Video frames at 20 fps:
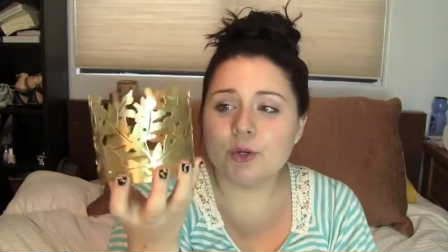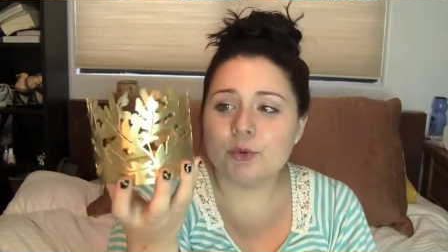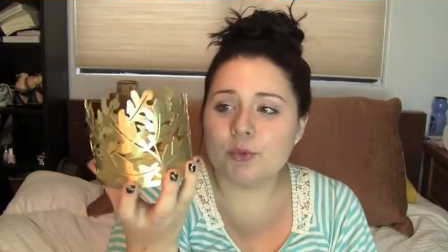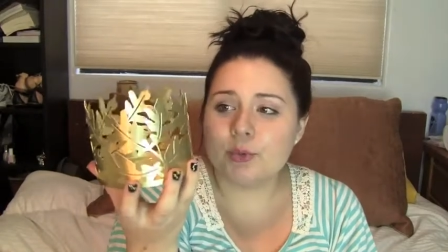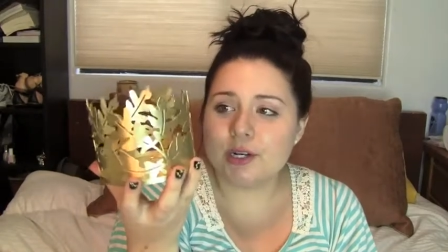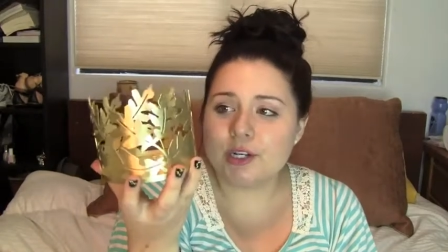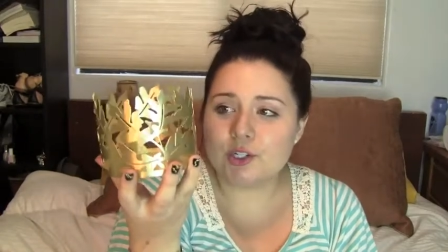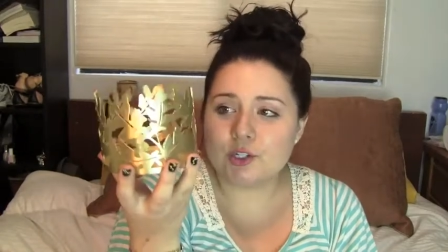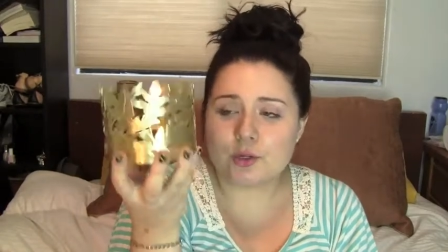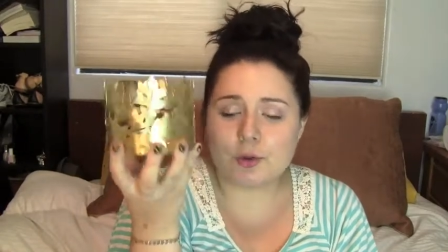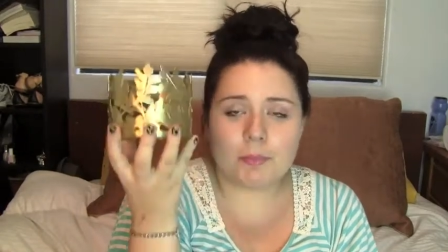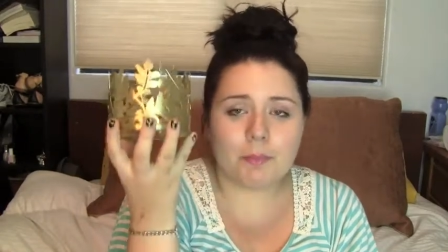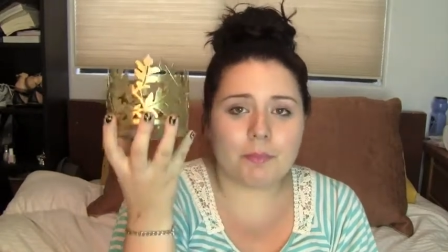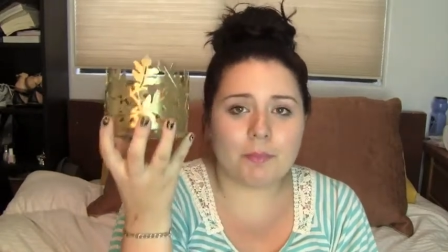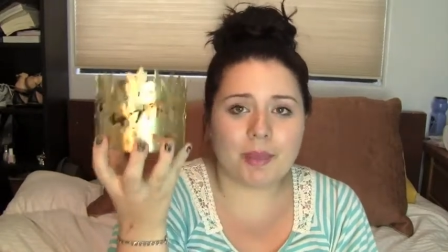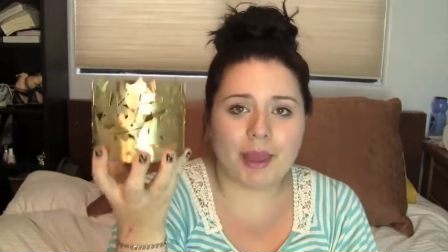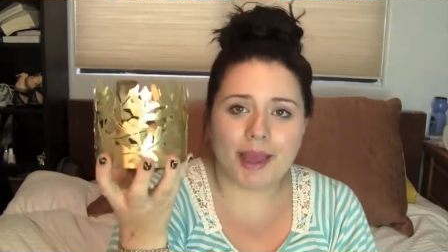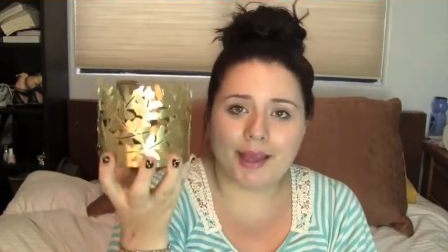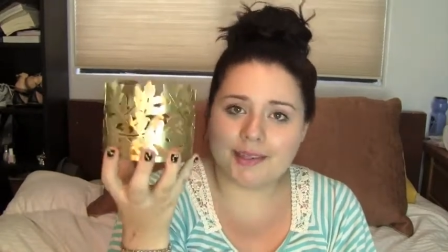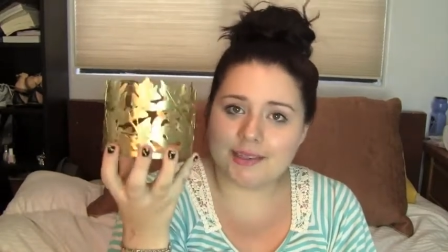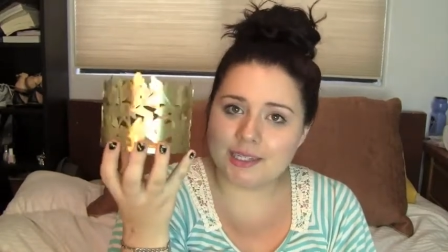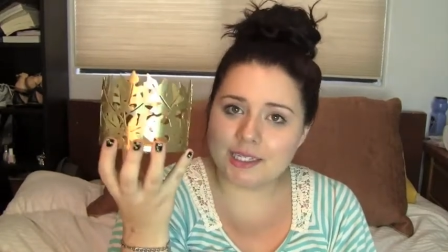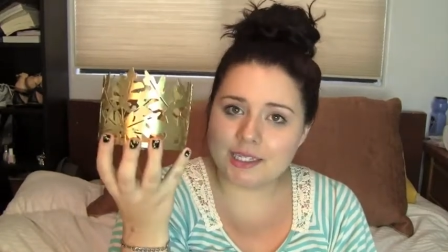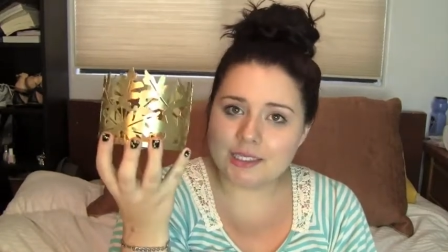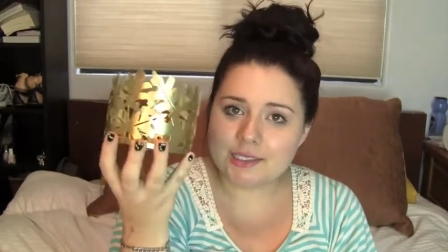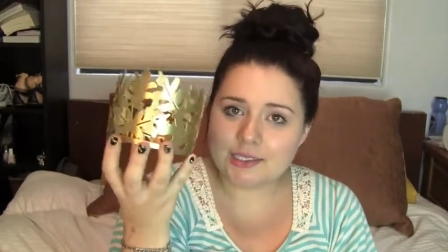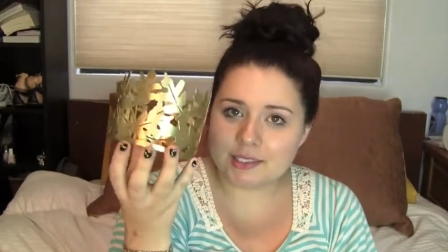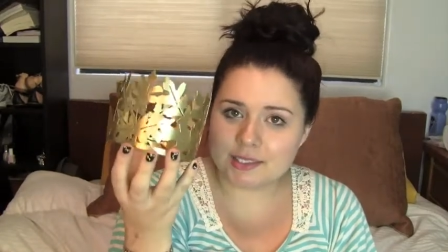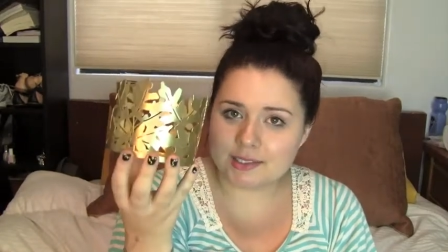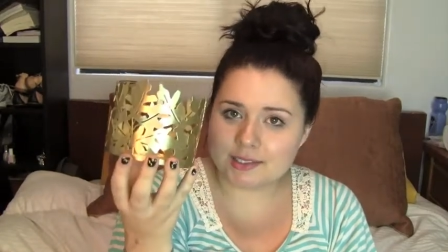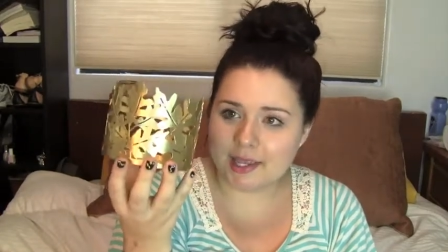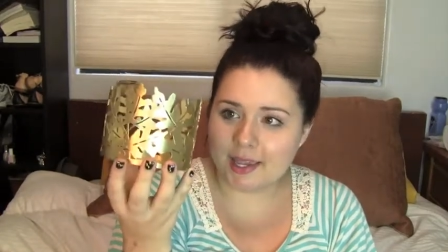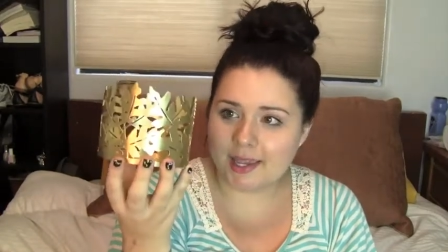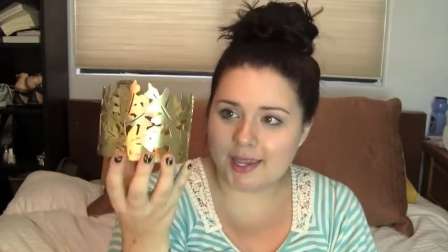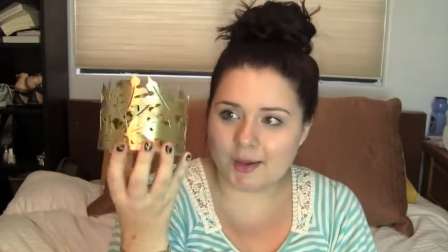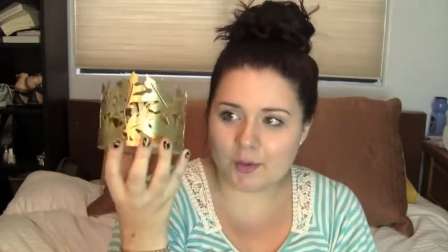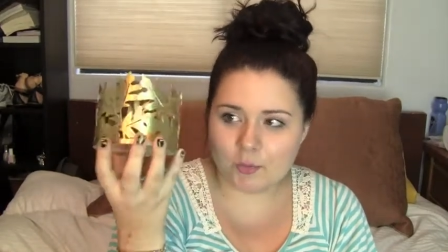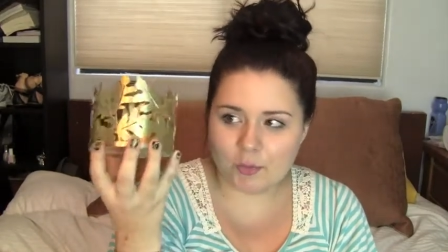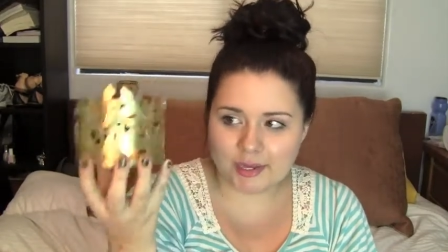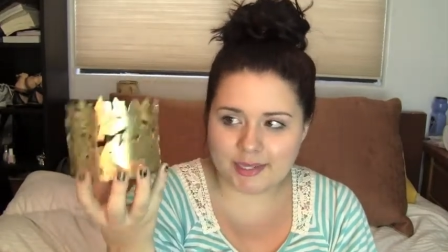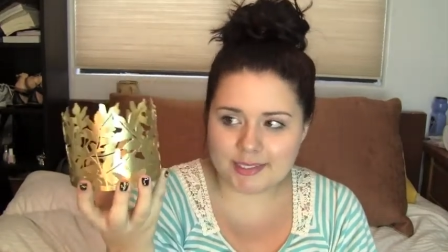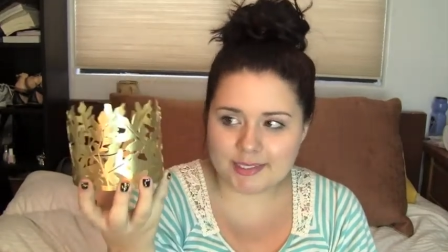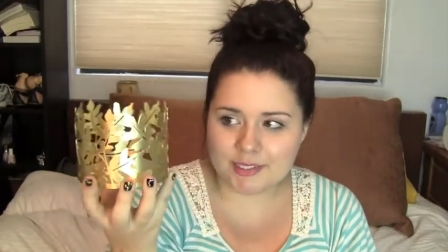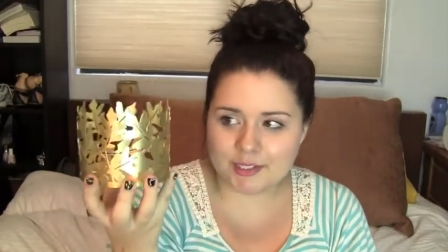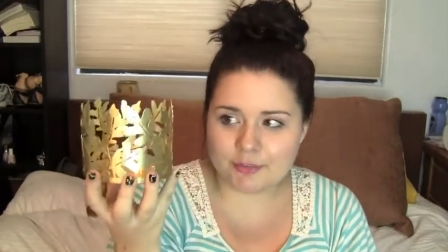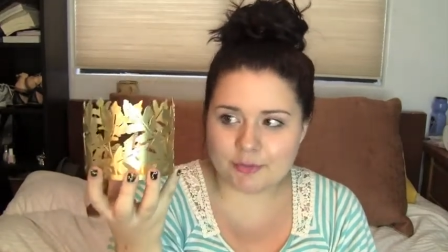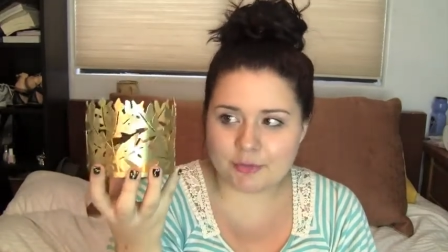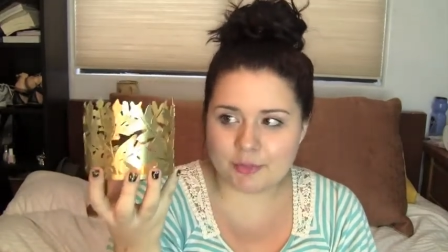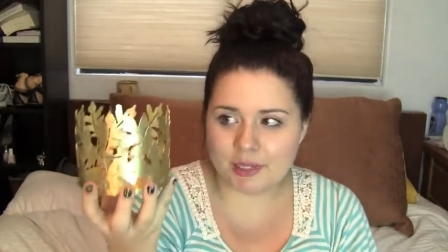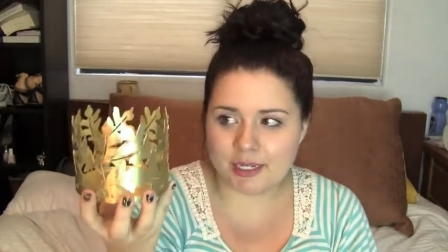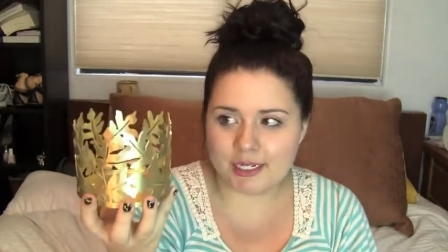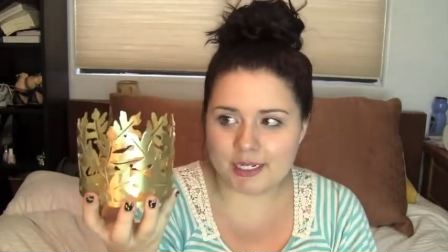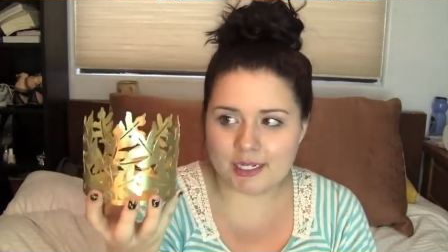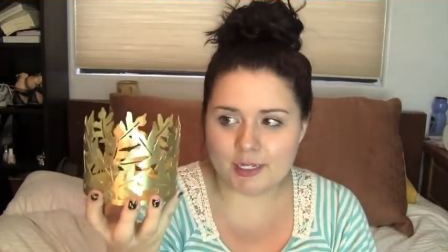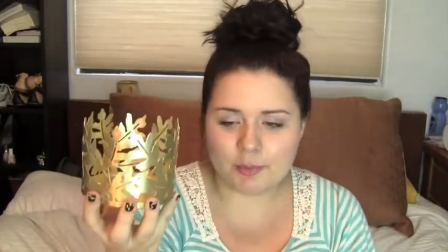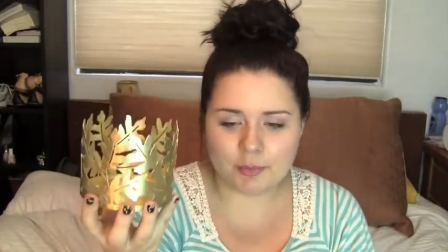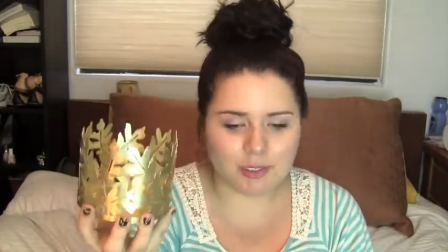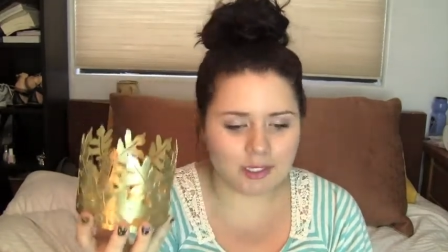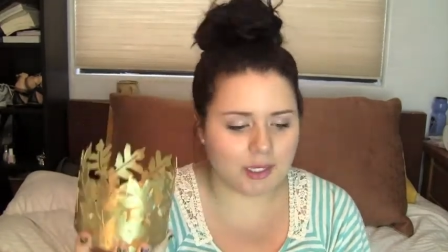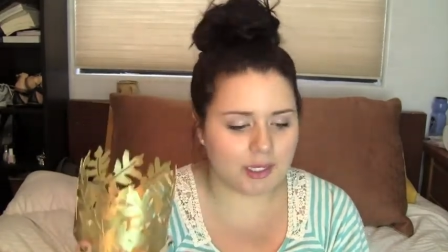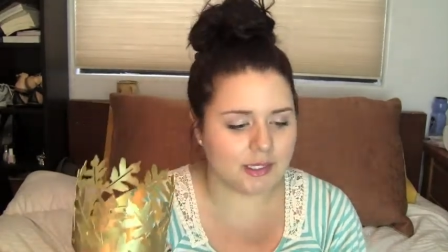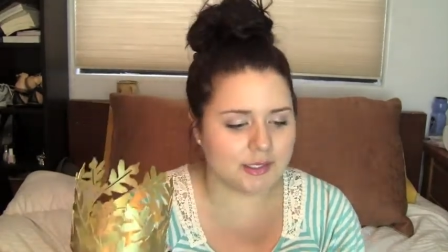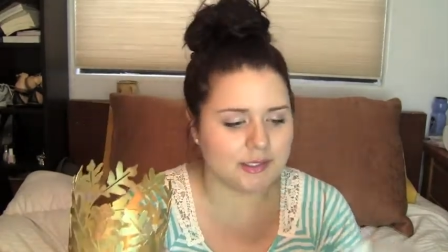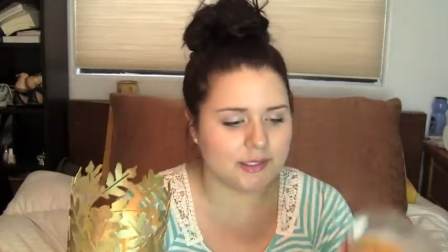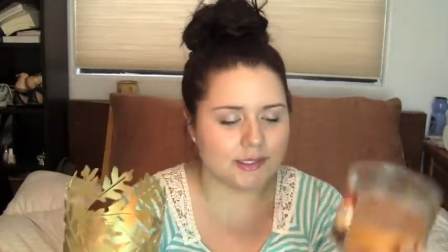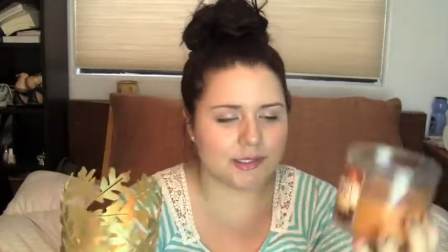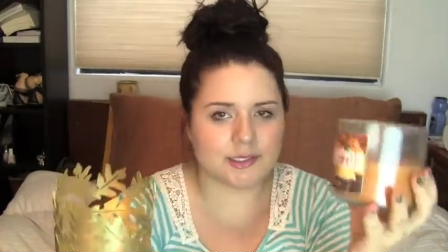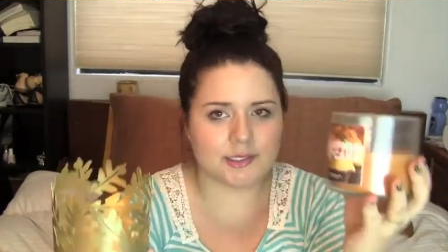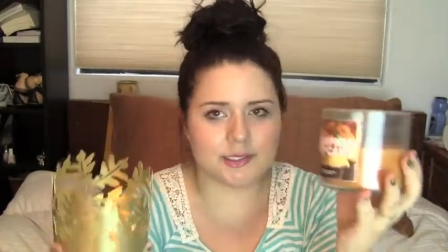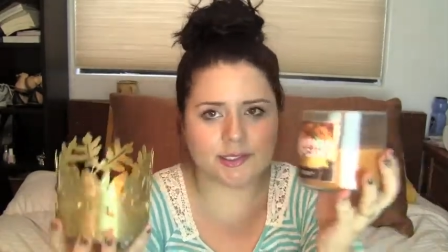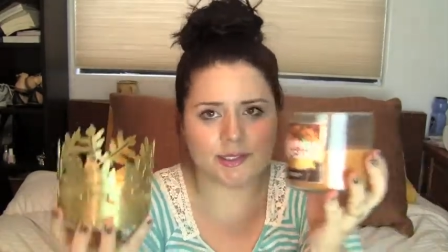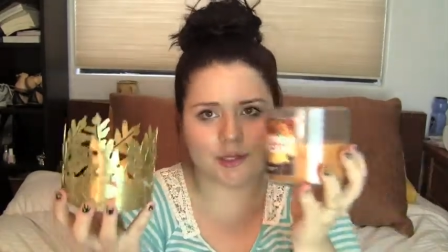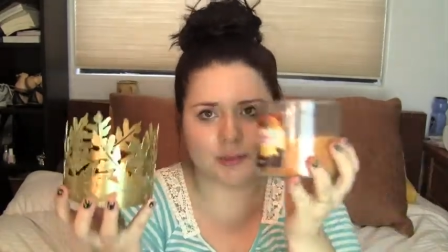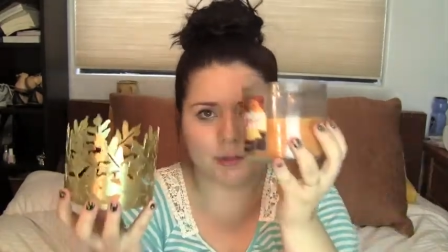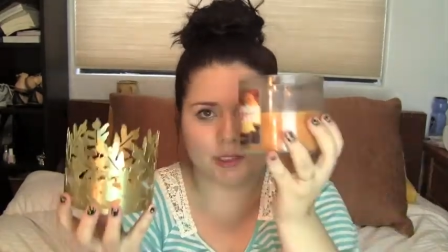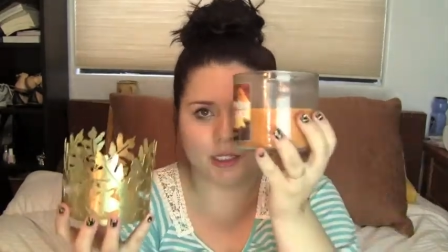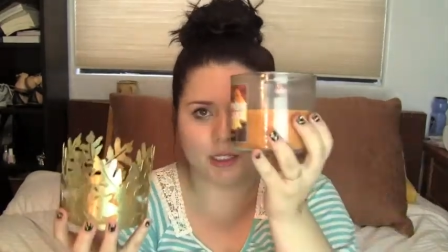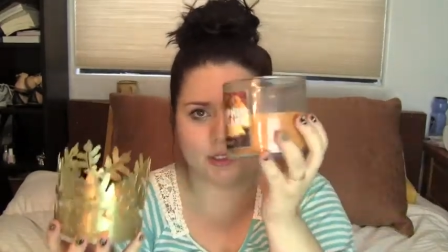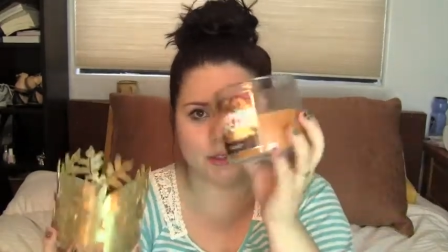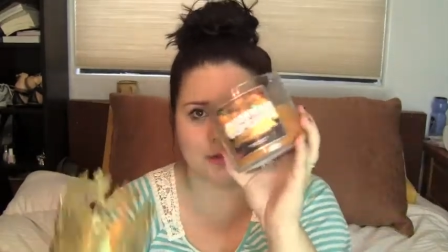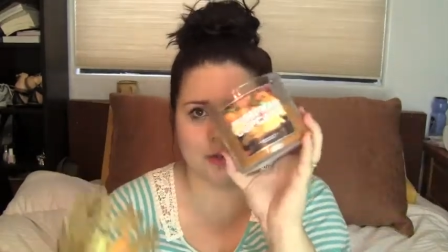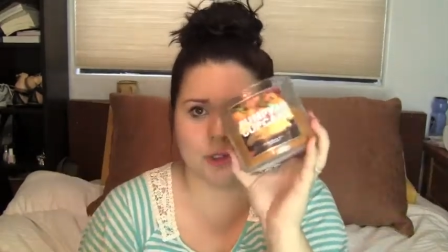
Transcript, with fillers: which Matt thinks is a waste of money because it's, I mean,